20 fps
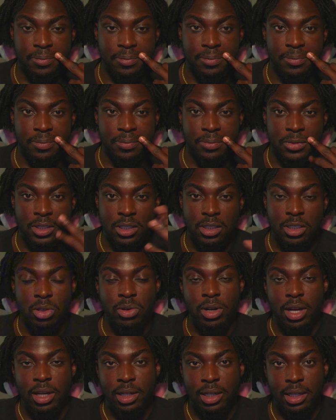Just
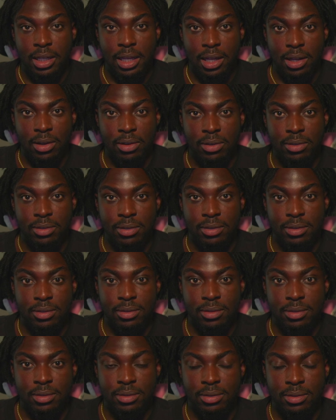create an account,
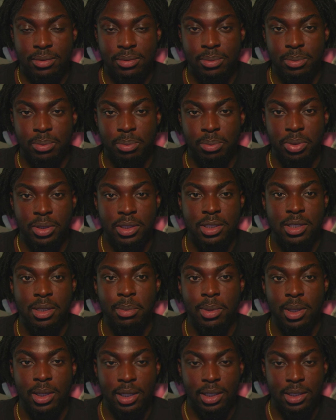put some
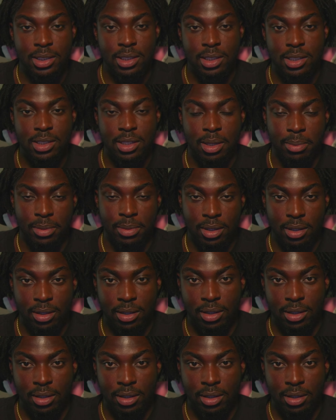money into something.